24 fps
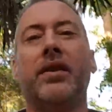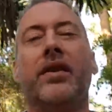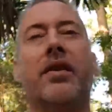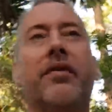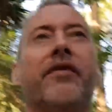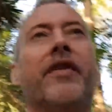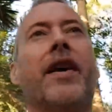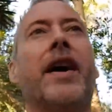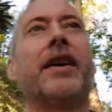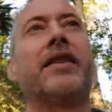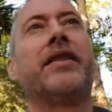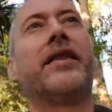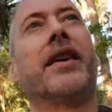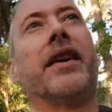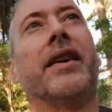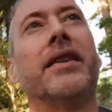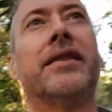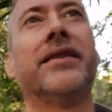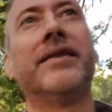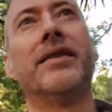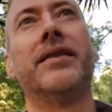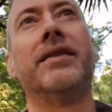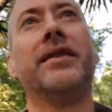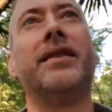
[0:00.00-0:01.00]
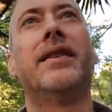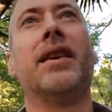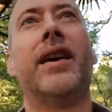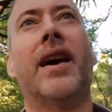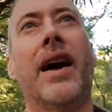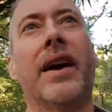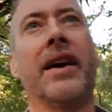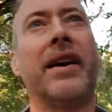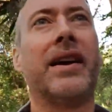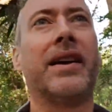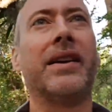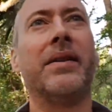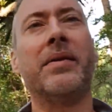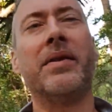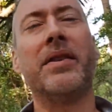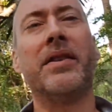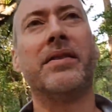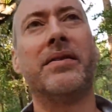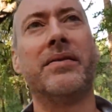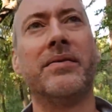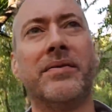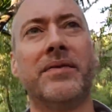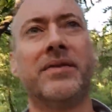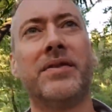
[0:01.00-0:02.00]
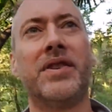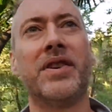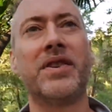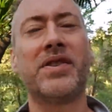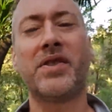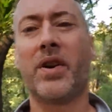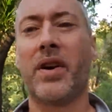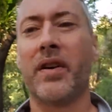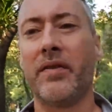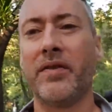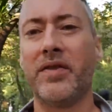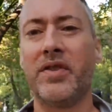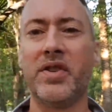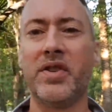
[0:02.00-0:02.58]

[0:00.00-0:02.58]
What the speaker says: fact that I can just sort of